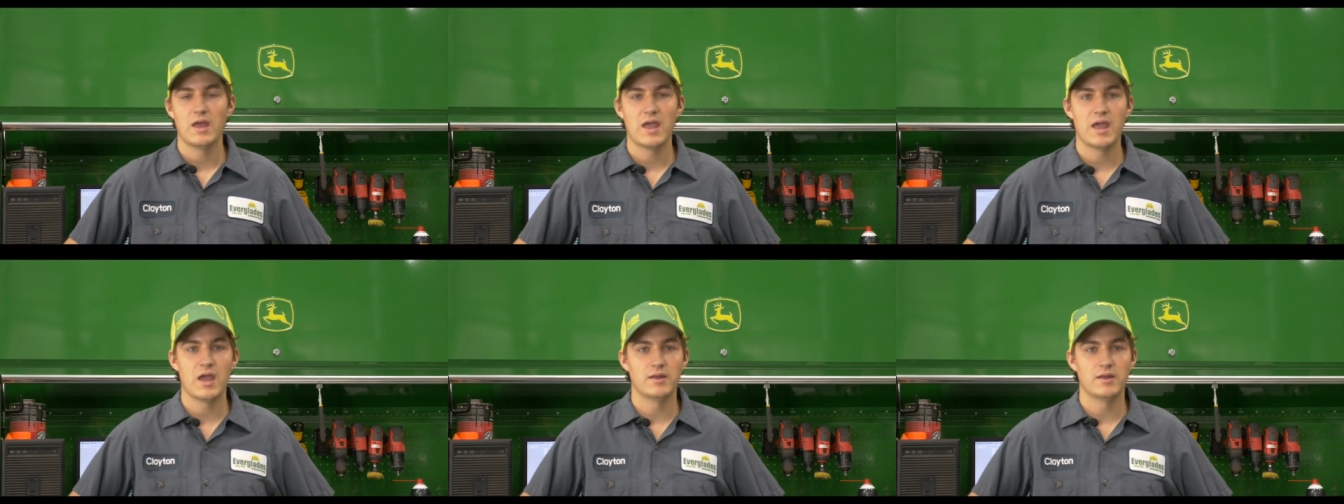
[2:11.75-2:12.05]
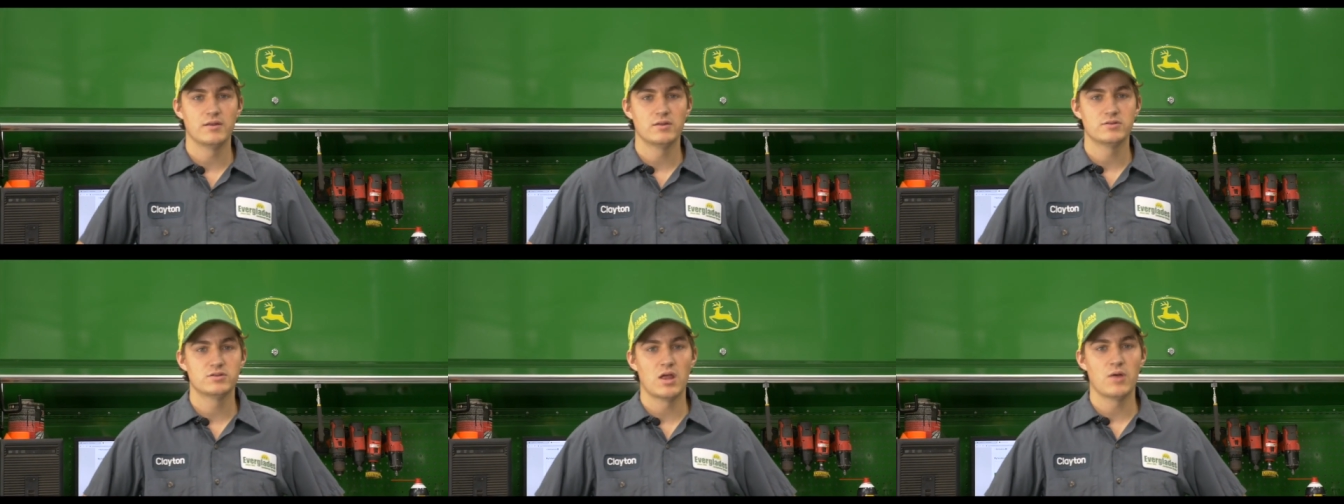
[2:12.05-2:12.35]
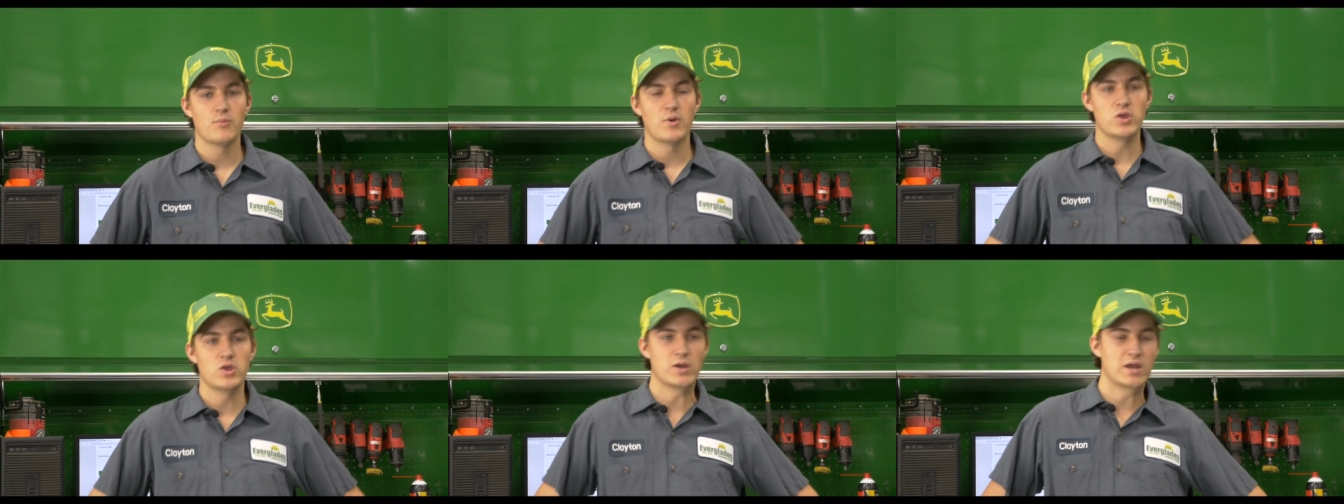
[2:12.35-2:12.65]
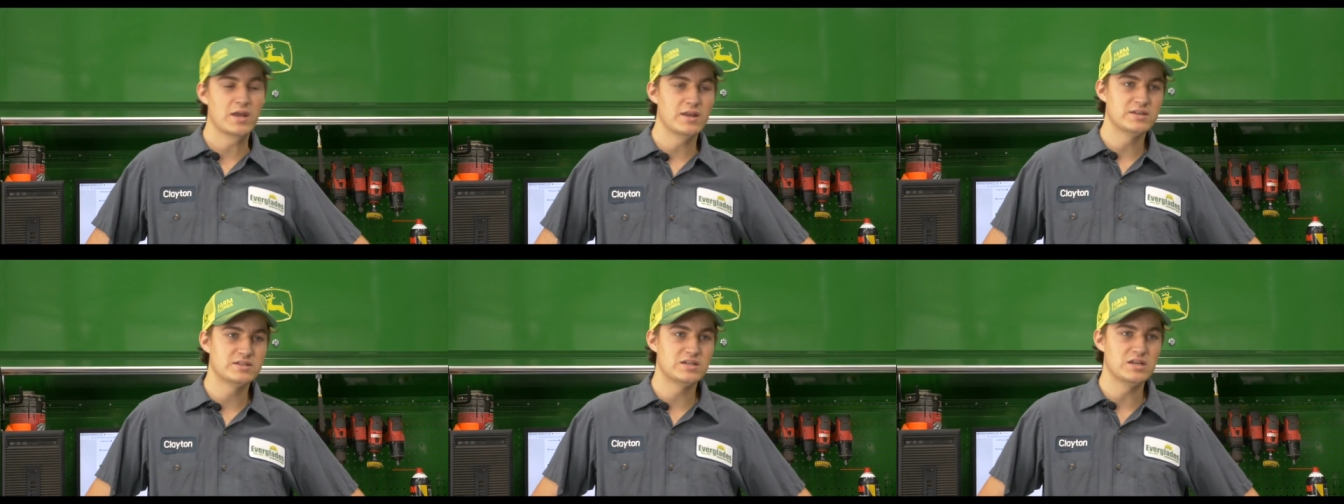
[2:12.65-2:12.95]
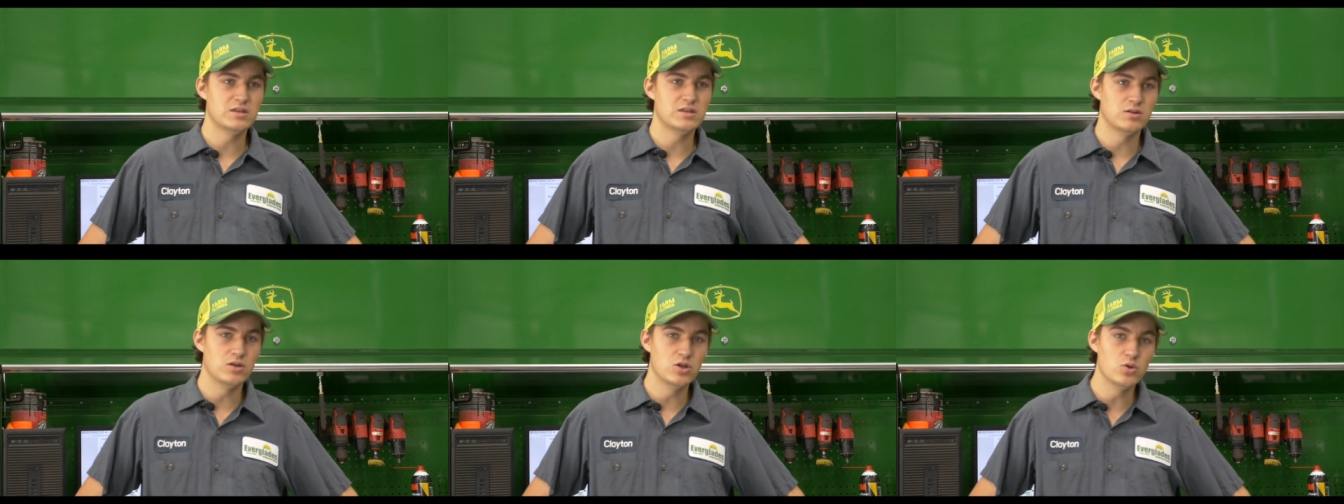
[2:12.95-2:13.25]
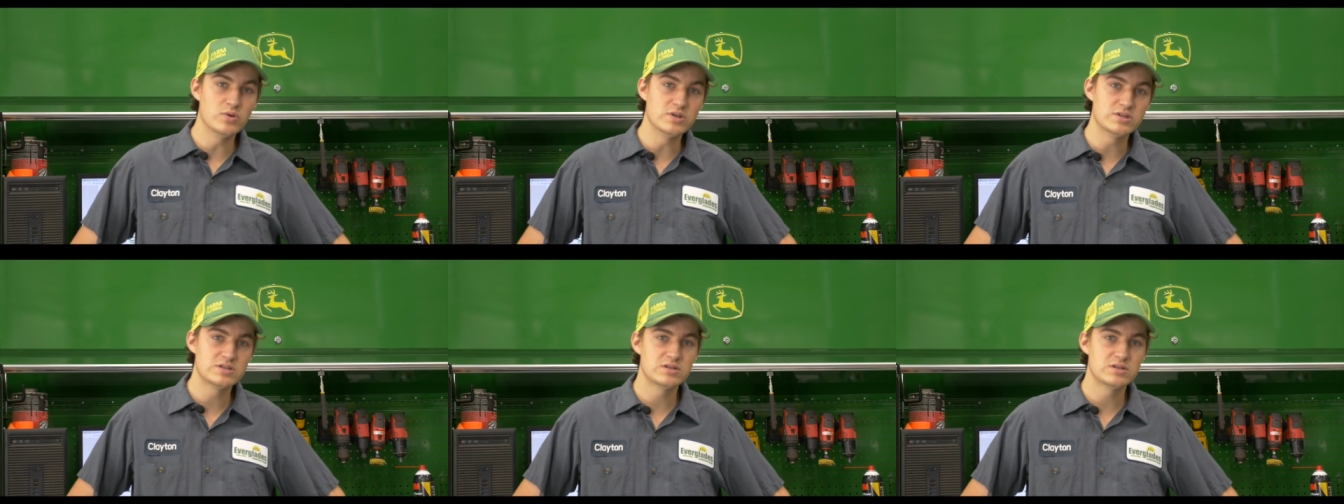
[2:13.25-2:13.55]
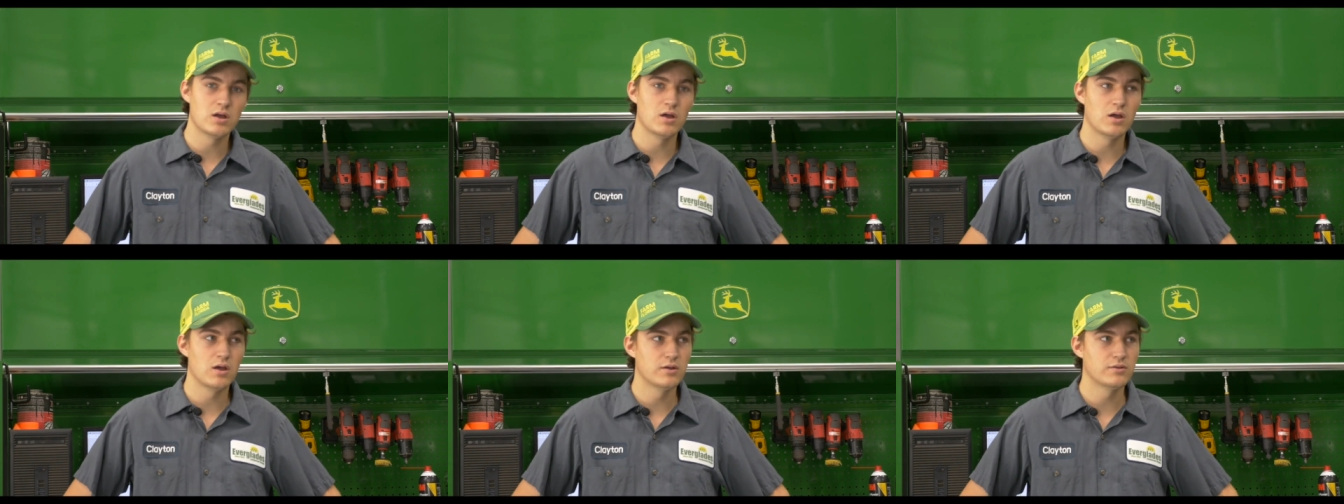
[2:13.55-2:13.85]
and so that way you get to see the newest
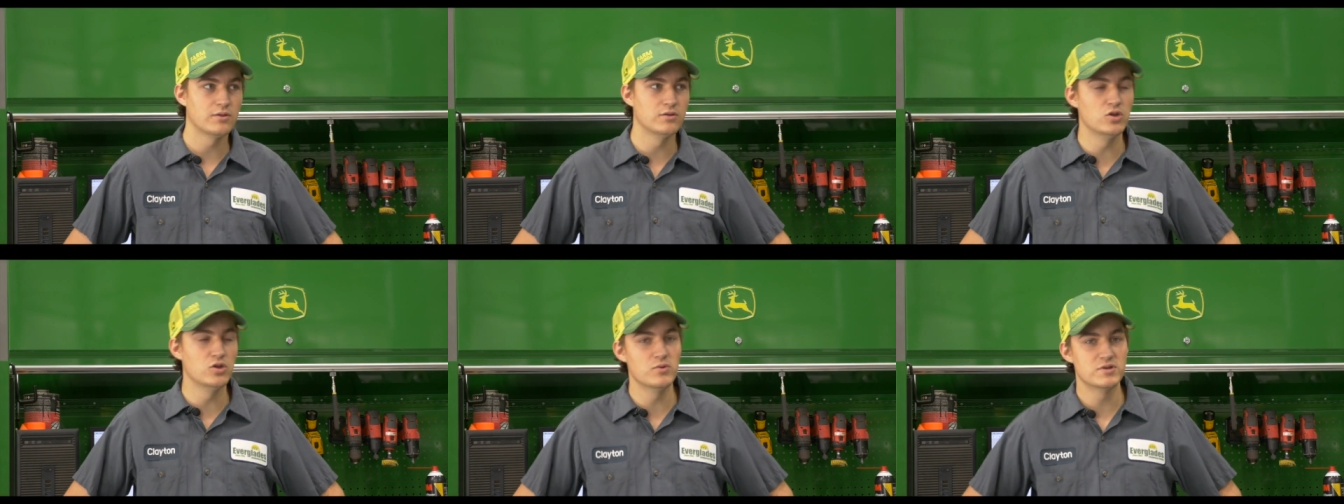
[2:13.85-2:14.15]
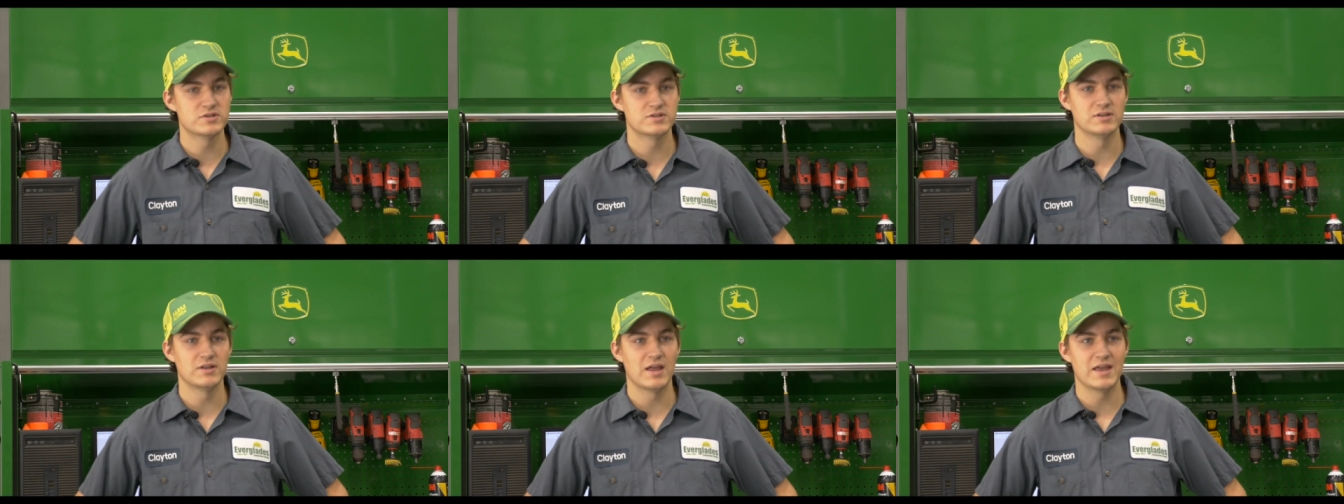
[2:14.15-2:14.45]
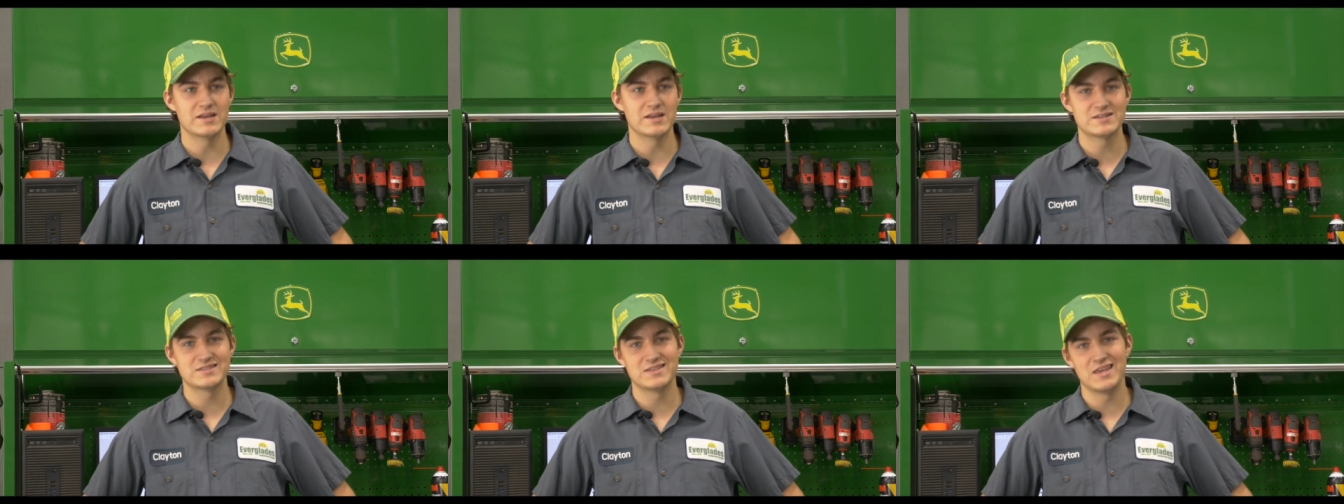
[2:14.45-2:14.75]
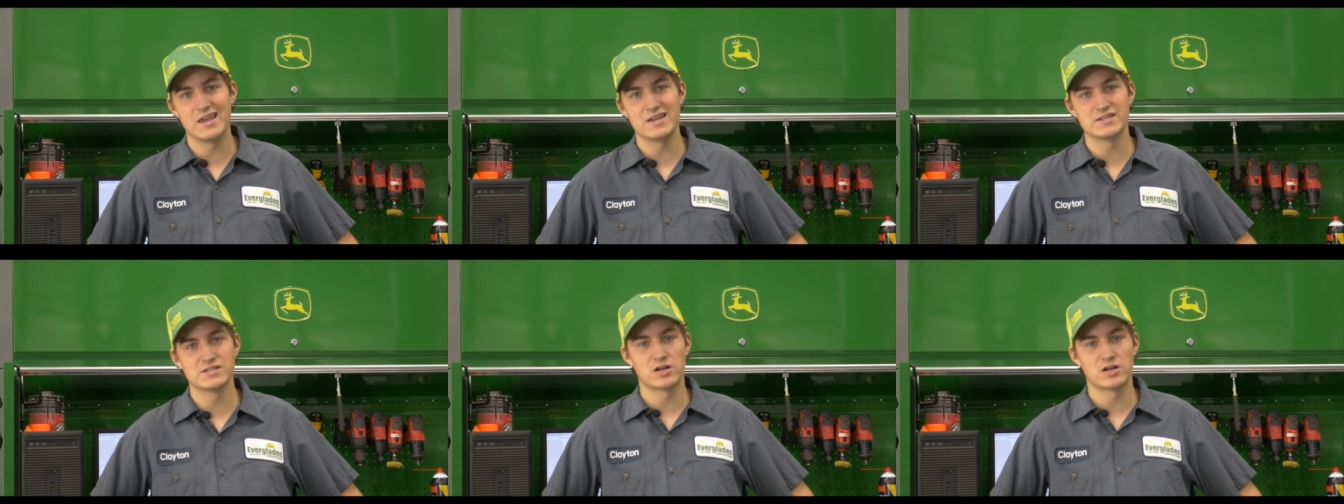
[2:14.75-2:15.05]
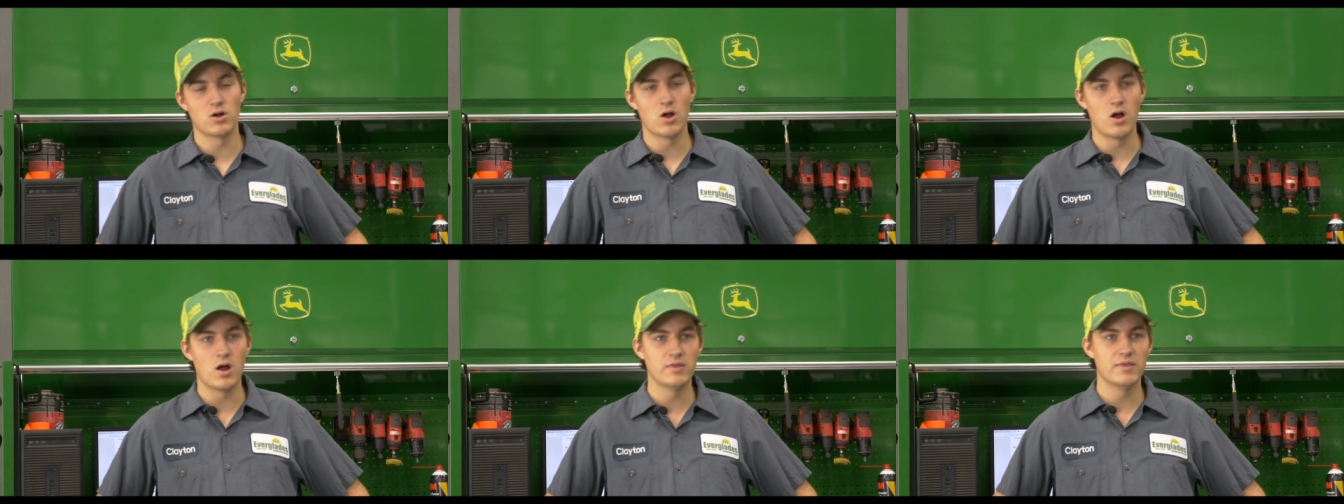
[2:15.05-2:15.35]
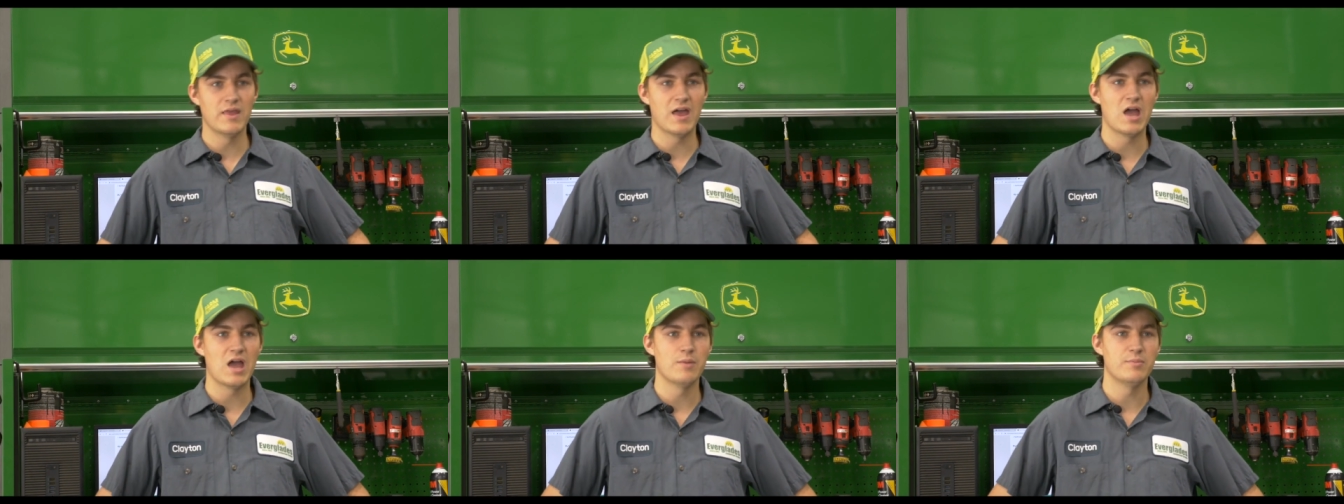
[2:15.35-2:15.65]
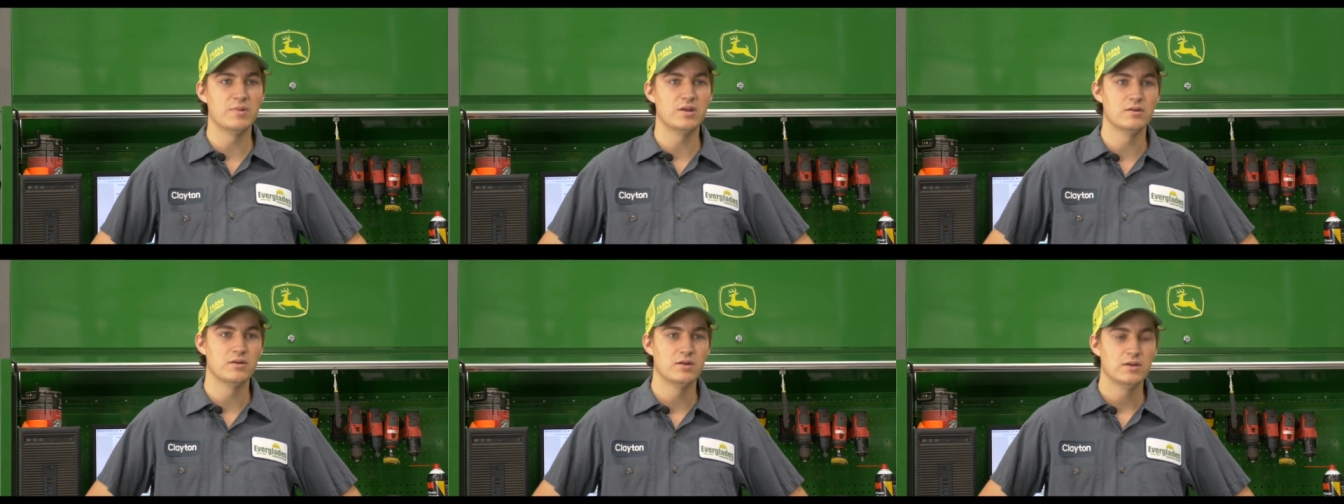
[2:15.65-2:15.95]
and latest things that are on
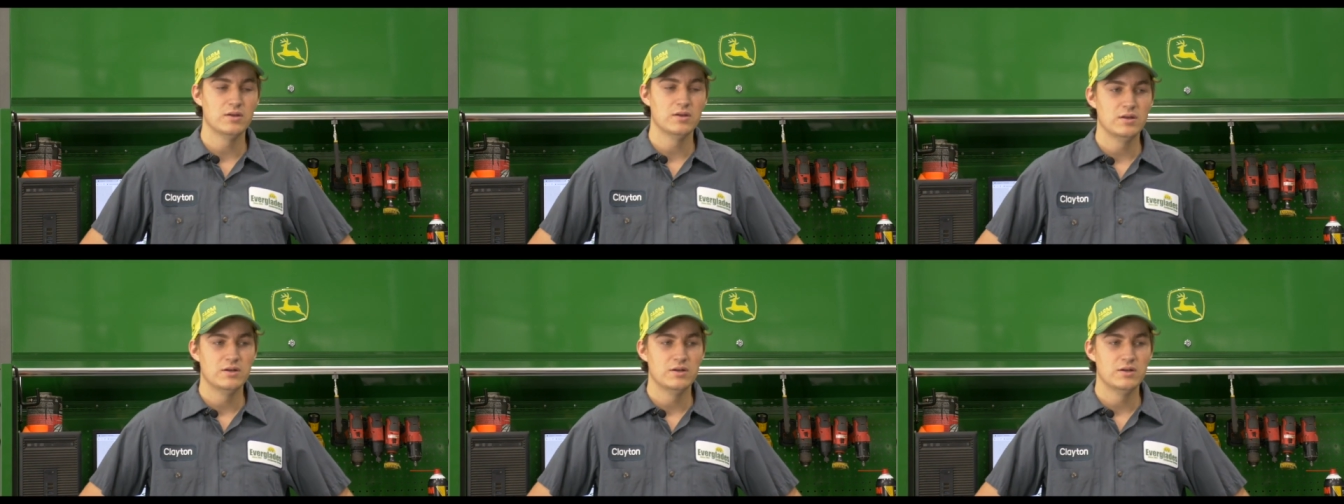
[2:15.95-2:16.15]
them, and